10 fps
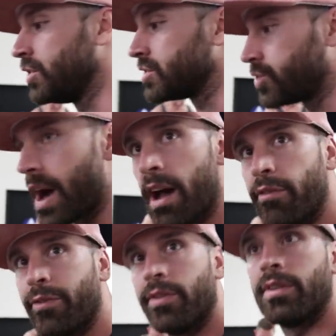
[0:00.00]
you just
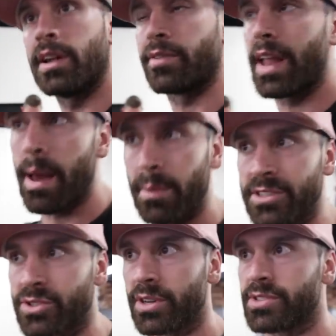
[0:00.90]
drive. Yeah. Like lineman
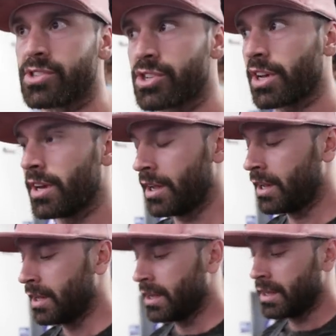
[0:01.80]
drills and shit.
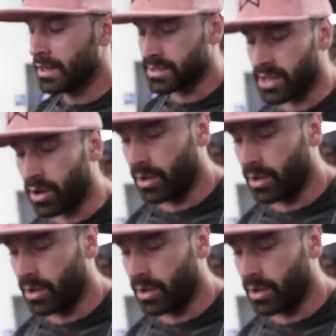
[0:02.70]
So,